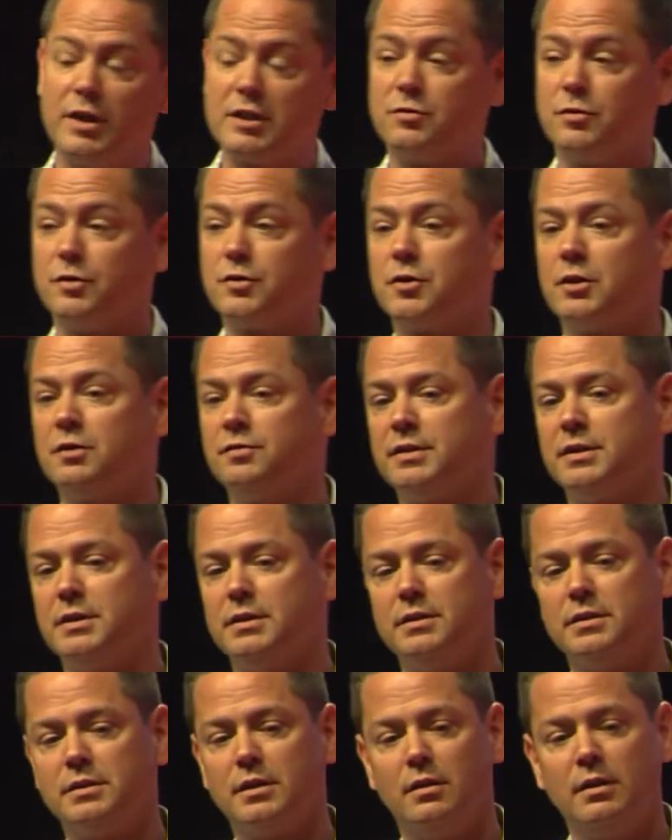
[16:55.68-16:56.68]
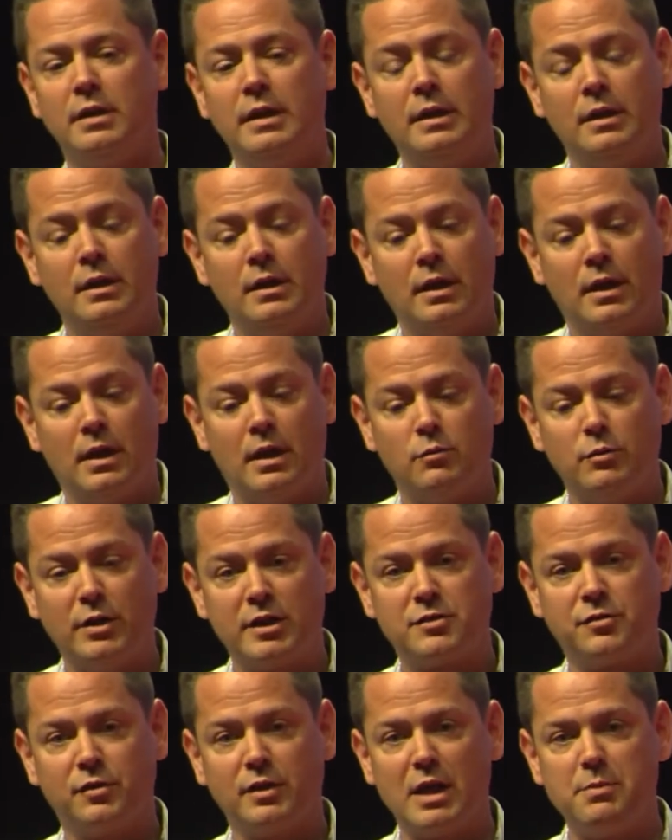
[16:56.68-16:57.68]
RESTful services,
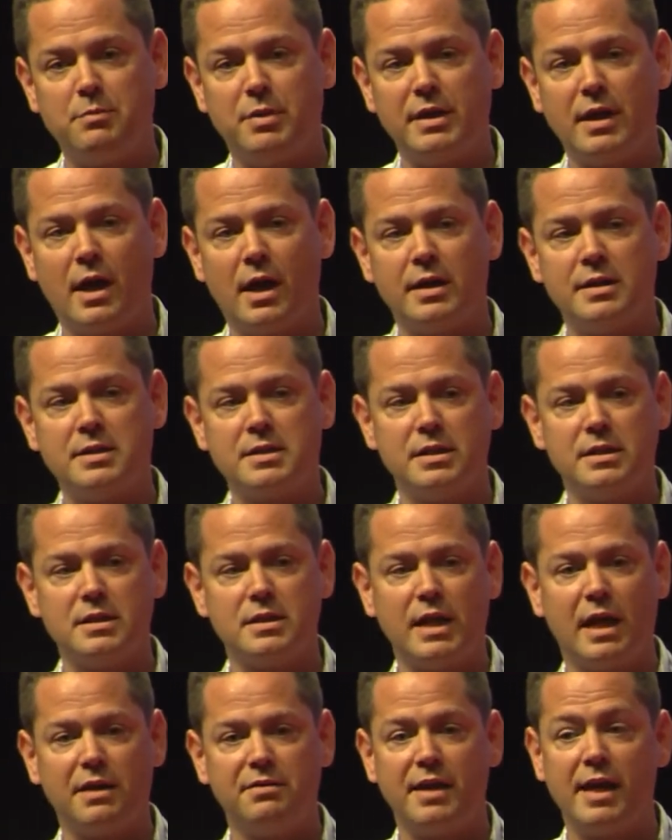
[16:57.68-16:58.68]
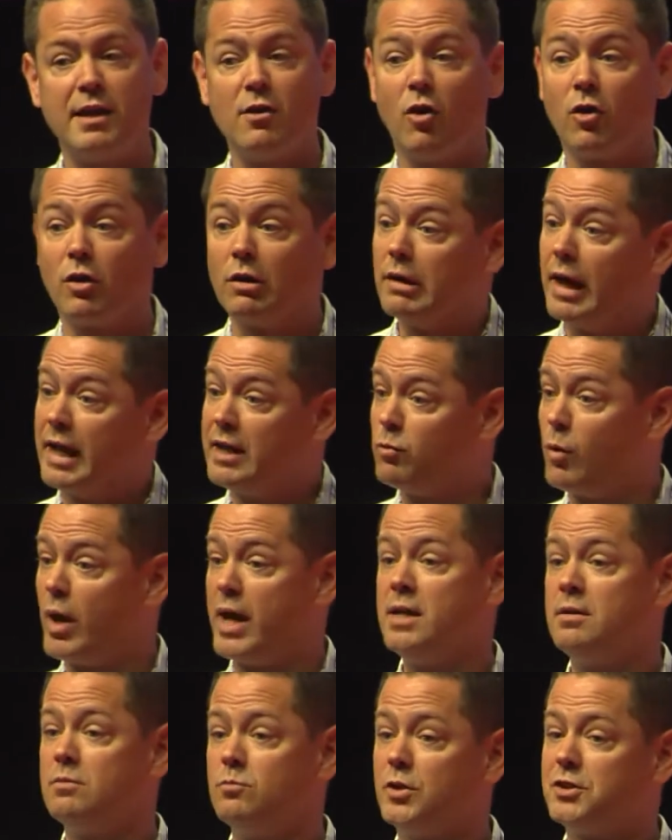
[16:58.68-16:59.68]
RESTful APIs, is that they are
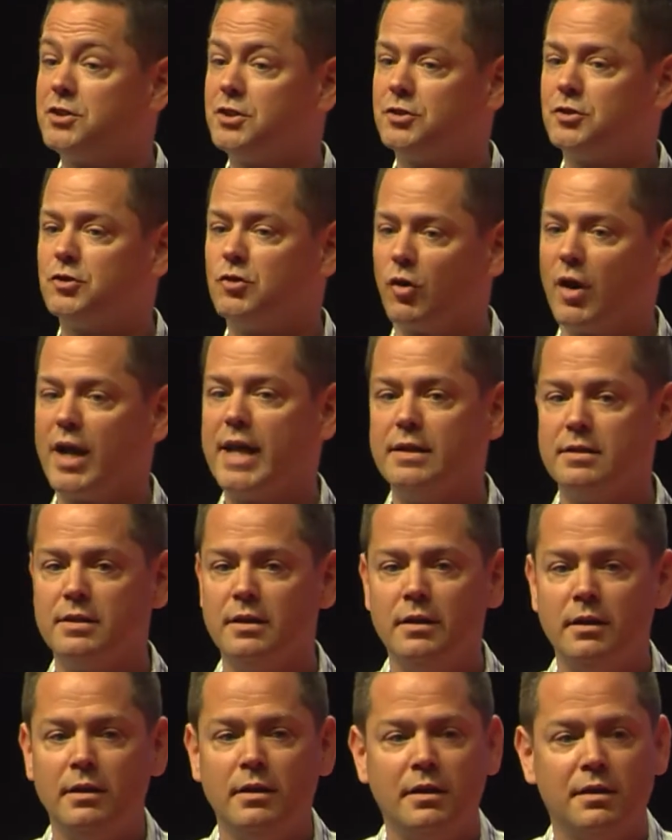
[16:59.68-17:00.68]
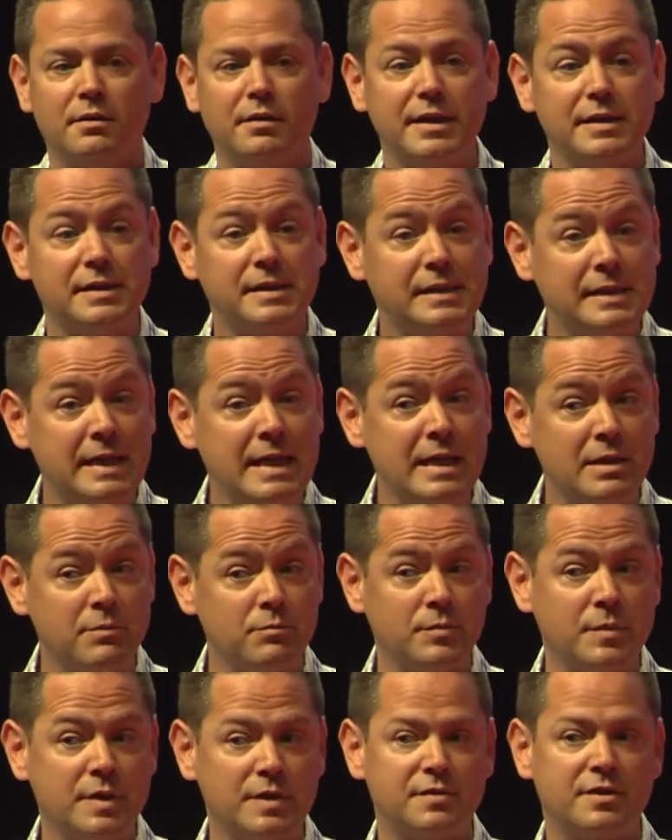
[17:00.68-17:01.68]
lightweight, which is great. They
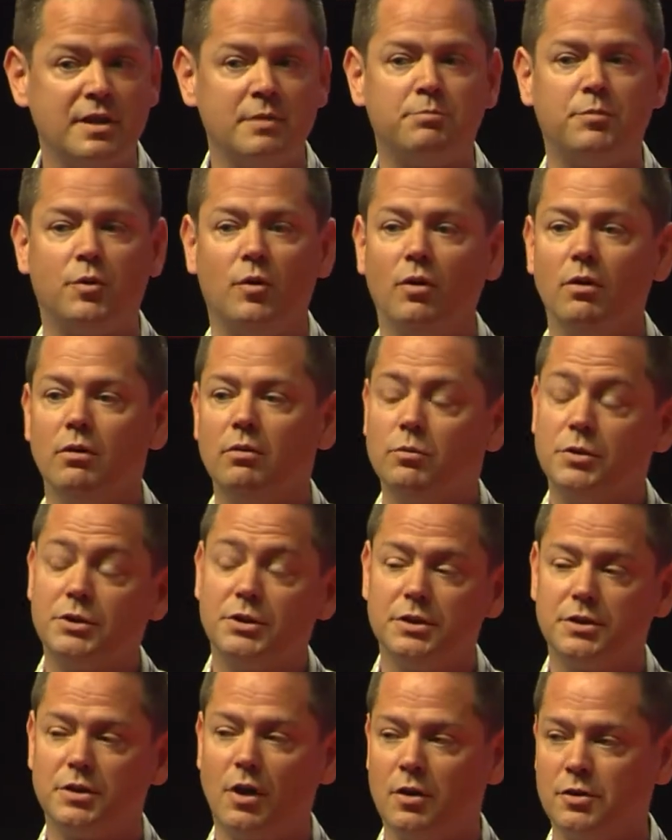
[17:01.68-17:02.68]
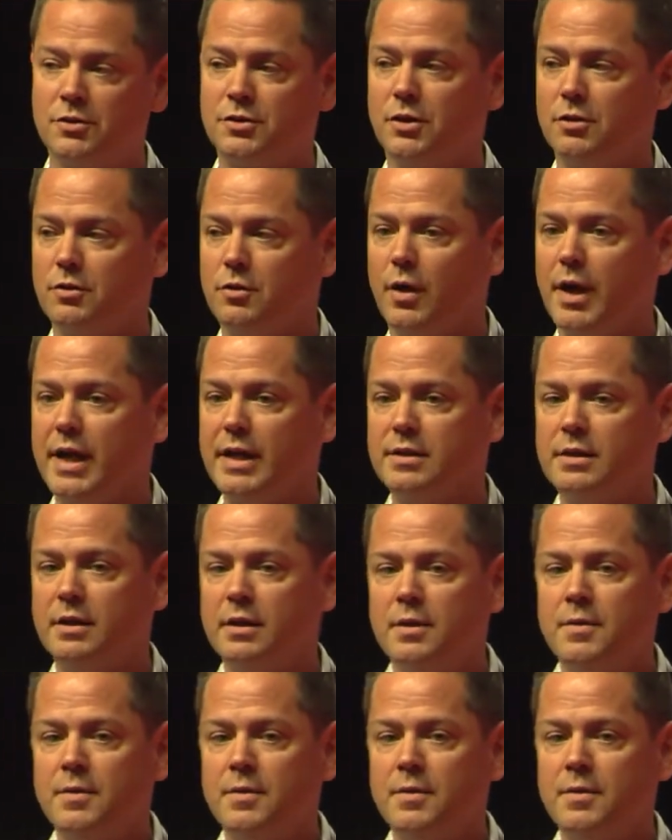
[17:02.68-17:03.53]
seem simple, which is also great.